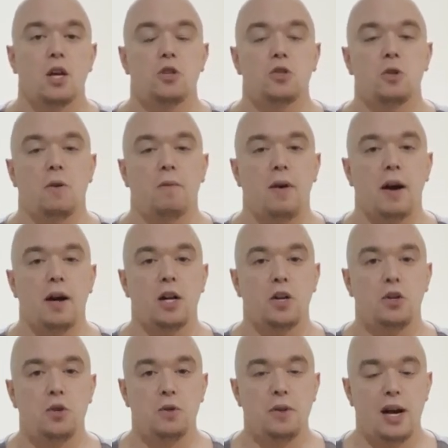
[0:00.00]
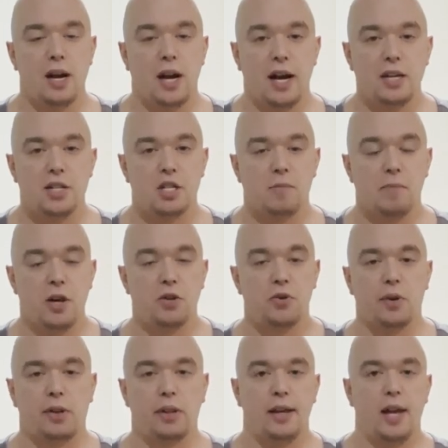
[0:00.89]
So if I'm gonna do that
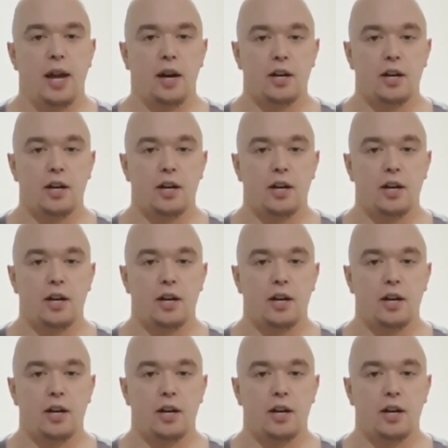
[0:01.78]
isometrically,